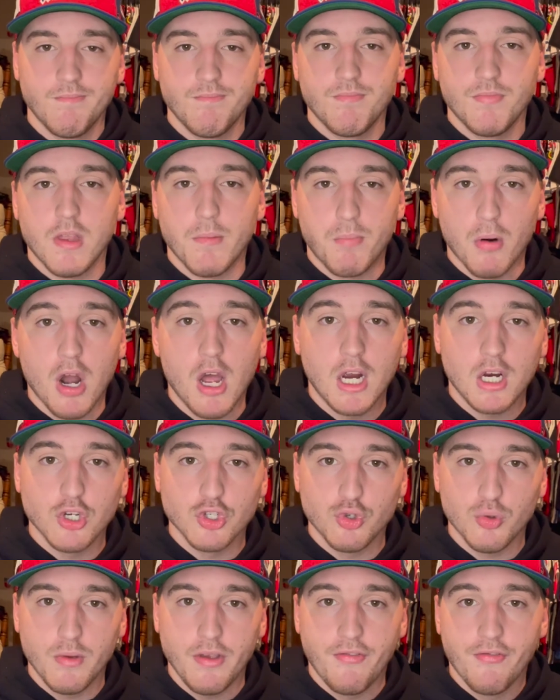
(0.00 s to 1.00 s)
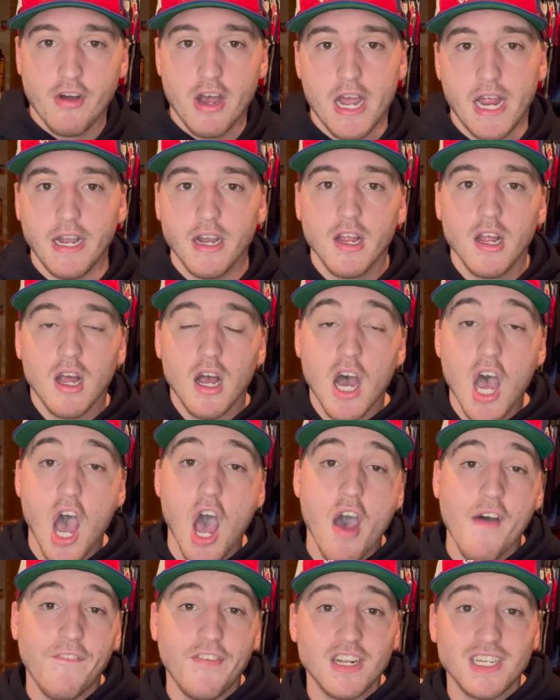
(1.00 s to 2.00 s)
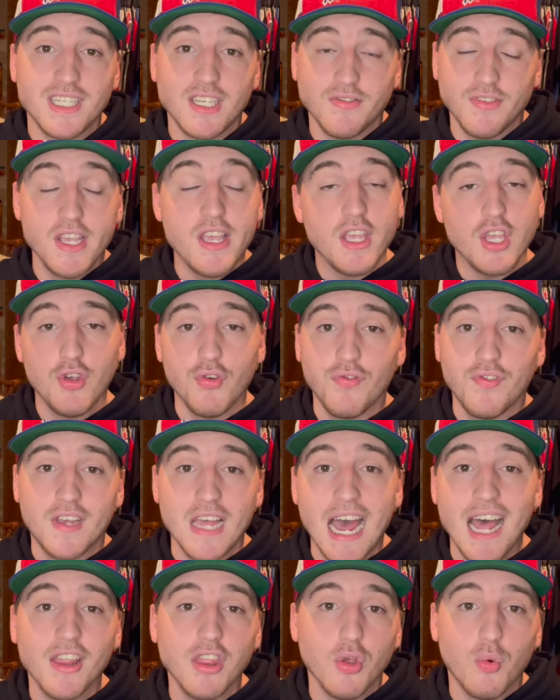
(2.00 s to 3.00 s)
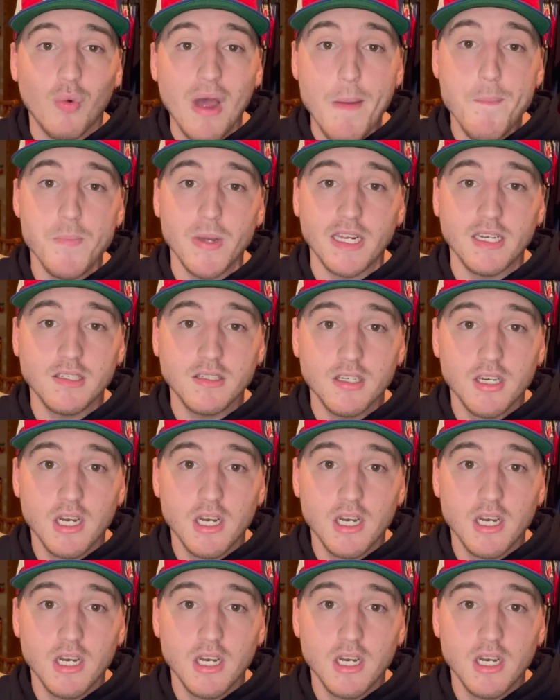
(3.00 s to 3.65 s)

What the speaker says: the Broncos will be fine. Offensively, you got the weapons.